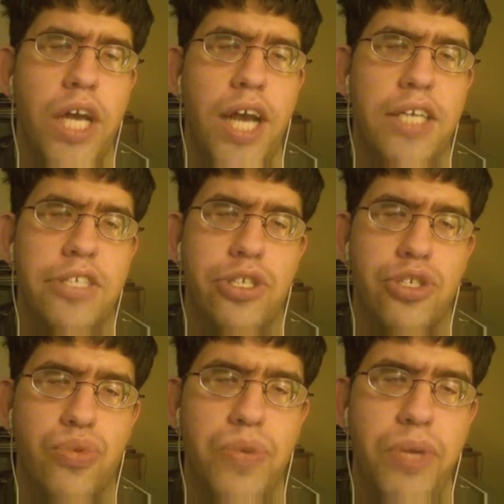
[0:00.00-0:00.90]
as the
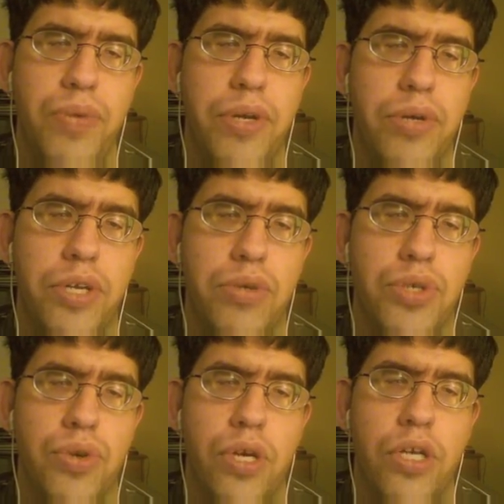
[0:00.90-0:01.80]
screen reader
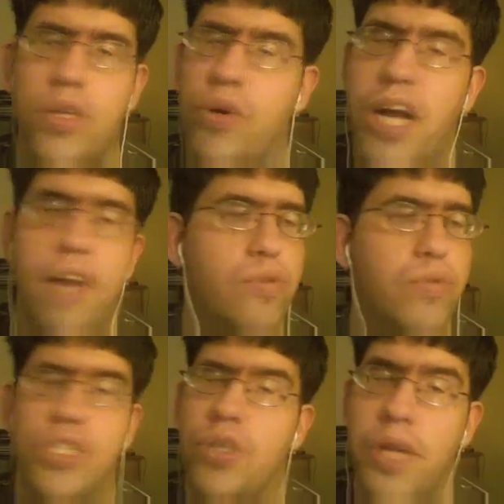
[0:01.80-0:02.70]
user, don't have to
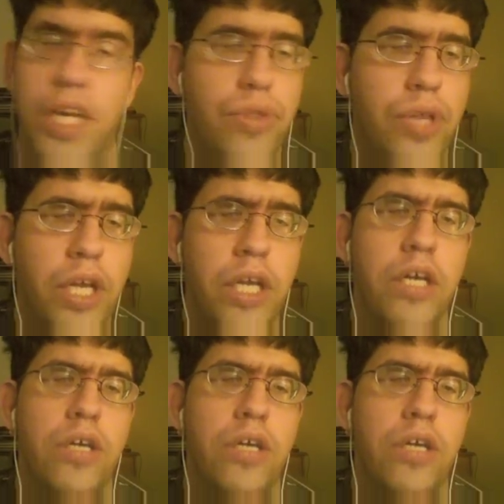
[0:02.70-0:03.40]
install anything.